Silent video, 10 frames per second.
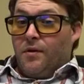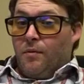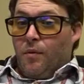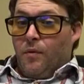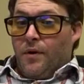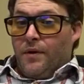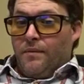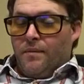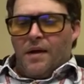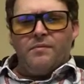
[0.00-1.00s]
too boring.
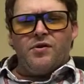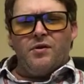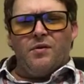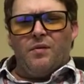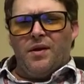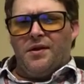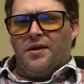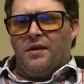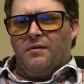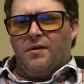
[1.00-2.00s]
I'm sure it was,
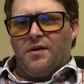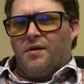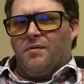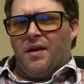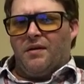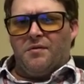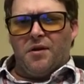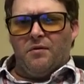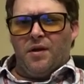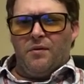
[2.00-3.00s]
though, because I'm like
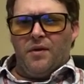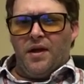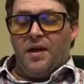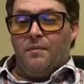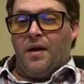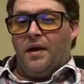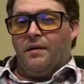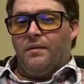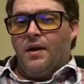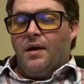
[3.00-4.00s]
so low-key about it.